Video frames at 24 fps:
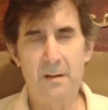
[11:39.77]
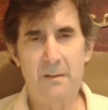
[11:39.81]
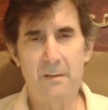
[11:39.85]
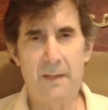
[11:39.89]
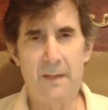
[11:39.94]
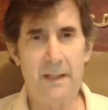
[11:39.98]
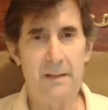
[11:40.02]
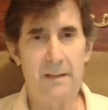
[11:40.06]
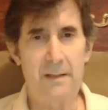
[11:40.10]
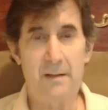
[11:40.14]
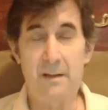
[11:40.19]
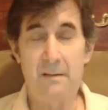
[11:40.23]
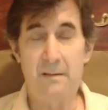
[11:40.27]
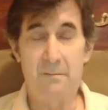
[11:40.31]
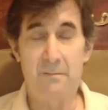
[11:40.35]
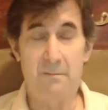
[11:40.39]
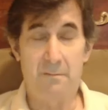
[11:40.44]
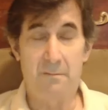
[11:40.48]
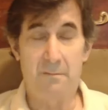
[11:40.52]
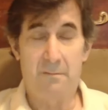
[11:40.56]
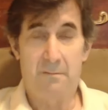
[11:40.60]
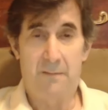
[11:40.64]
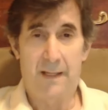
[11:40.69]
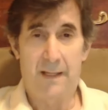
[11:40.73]
that
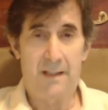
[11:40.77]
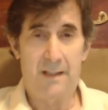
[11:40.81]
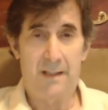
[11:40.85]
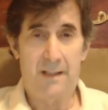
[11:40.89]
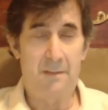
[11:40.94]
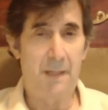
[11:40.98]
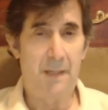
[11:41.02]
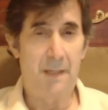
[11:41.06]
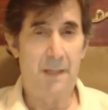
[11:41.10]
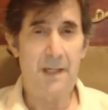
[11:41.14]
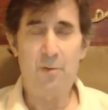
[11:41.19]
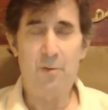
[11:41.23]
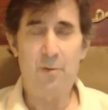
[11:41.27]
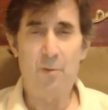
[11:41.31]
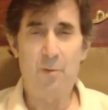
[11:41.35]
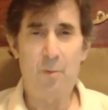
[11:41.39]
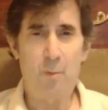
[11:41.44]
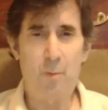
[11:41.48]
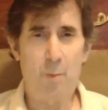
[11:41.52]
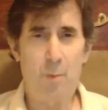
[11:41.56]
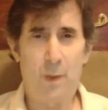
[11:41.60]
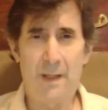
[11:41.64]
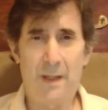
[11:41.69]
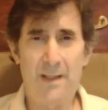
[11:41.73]
in many
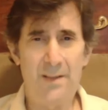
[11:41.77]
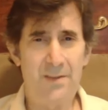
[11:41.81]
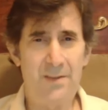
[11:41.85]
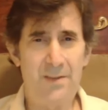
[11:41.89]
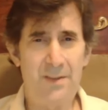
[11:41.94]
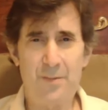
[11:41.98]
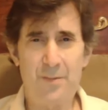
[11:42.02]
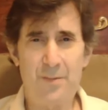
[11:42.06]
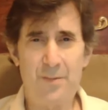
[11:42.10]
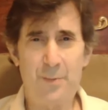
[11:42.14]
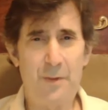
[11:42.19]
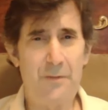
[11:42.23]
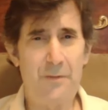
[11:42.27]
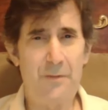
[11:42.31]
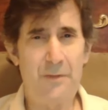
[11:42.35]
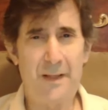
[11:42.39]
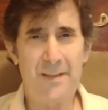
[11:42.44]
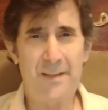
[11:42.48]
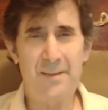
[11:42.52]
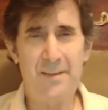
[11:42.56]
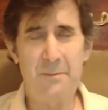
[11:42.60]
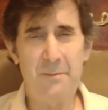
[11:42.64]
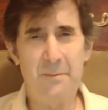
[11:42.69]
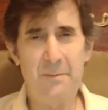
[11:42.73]
ways just
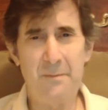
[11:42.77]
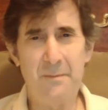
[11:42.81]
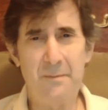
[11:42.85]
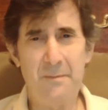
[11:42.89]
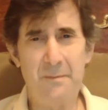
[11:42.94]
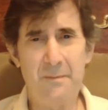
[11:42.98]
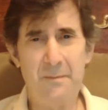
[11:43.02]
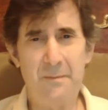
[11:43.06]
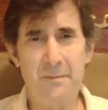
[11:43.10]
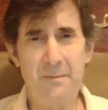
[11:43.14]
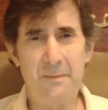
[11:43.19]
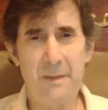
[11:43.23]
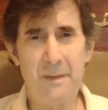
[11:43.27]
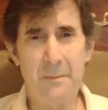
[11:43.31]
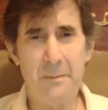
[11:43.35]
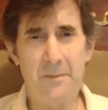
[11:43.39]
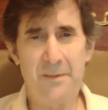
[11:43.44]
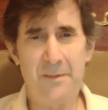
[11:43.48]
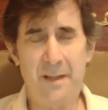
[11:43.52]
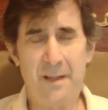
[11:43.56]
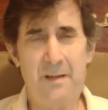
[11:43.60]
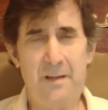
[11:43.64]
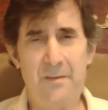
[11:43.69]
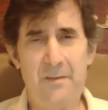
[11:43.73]
reflects
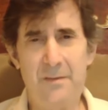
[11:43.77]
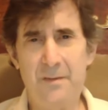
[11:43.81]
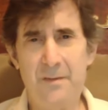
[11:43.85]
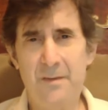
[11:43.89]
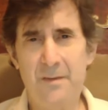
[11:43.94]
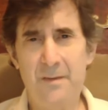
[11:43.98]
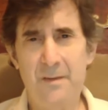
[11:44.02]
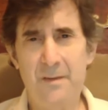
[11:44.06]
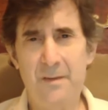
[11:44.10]
himself.